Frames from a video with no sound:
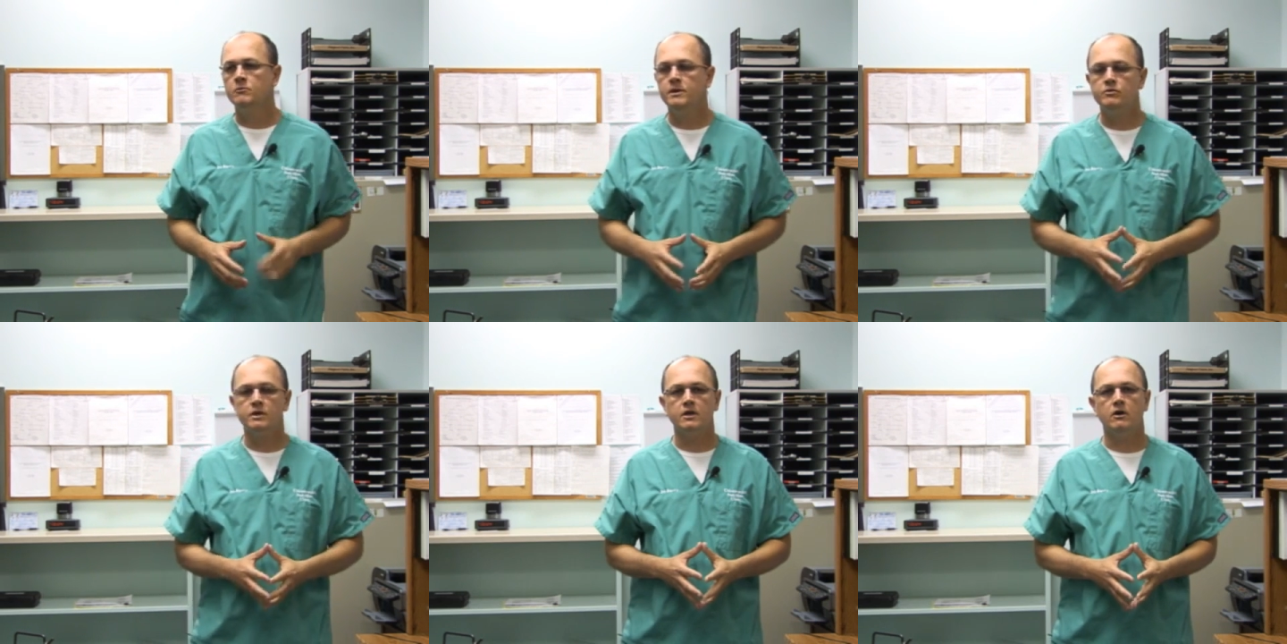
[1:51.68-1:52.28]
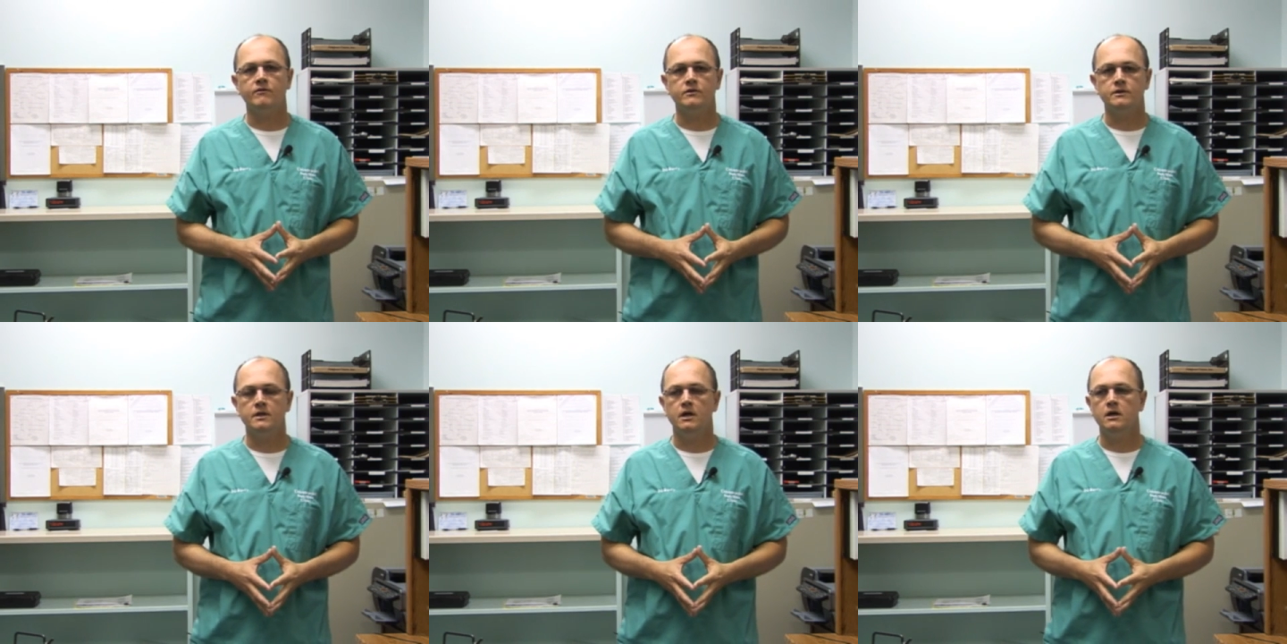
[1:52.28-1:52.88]
People can
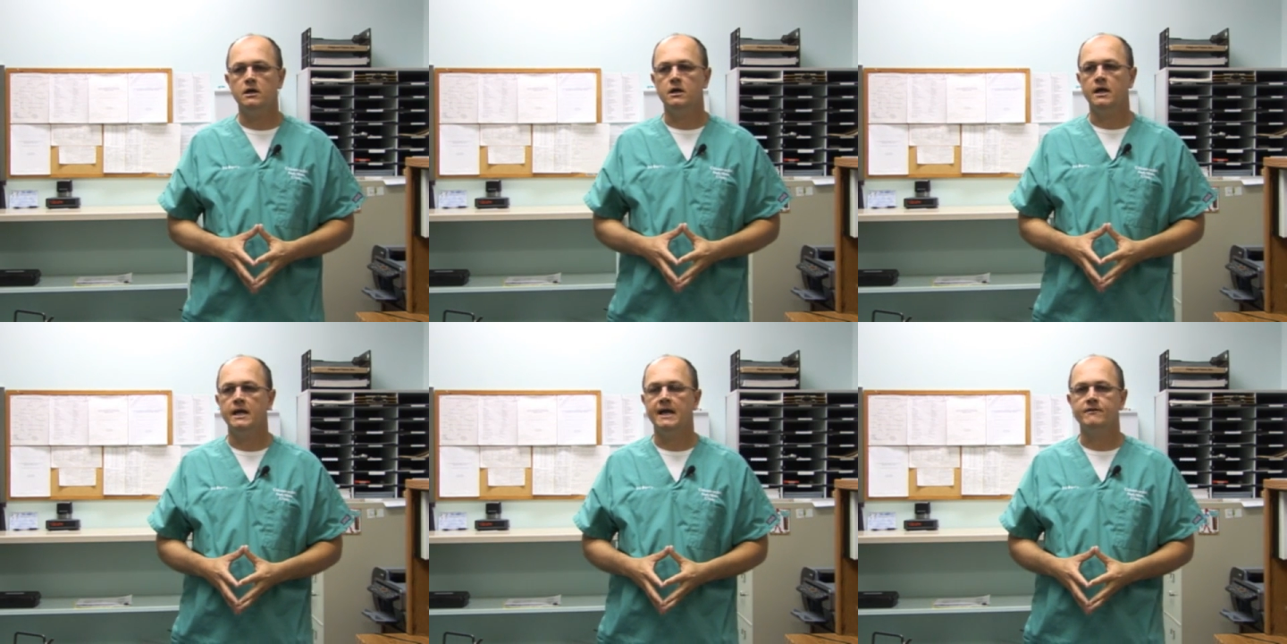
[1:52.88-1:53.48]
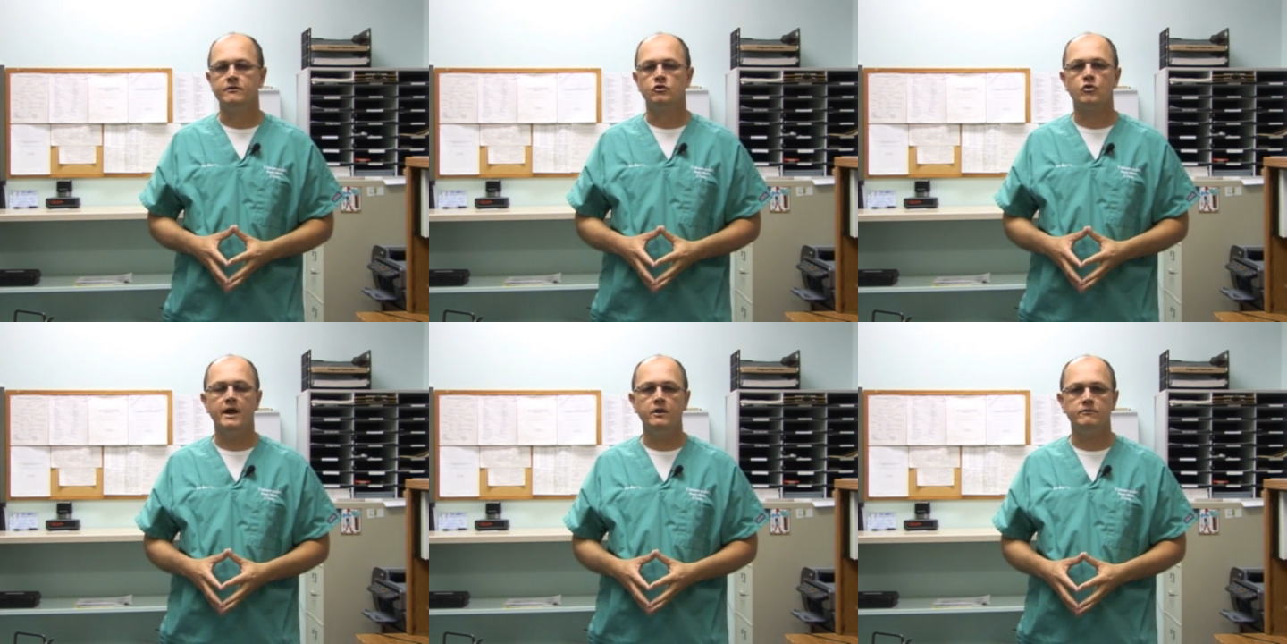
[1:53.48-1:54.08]
often have
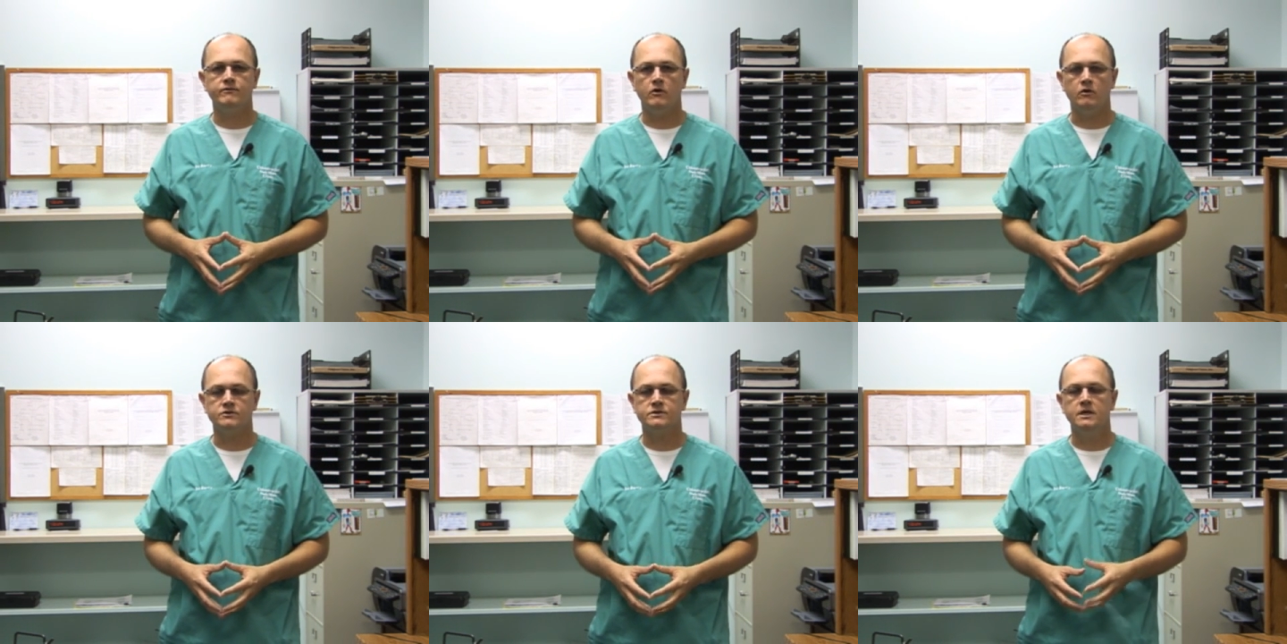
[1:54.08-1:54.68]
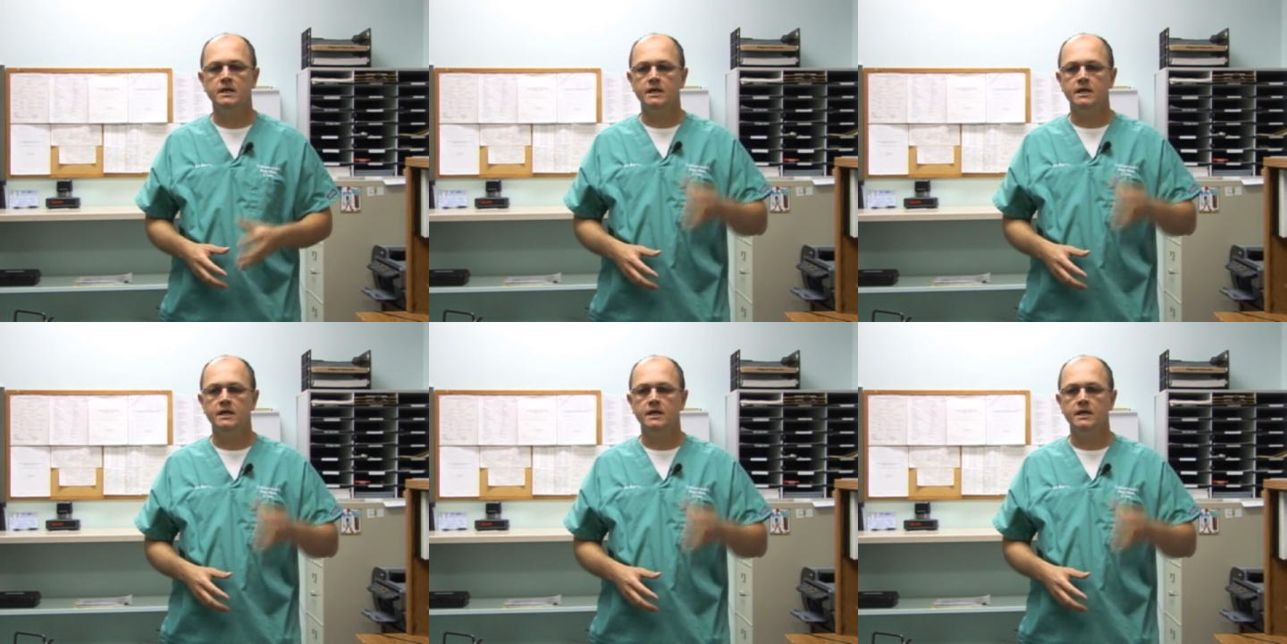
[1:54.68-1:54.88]
cranial faults,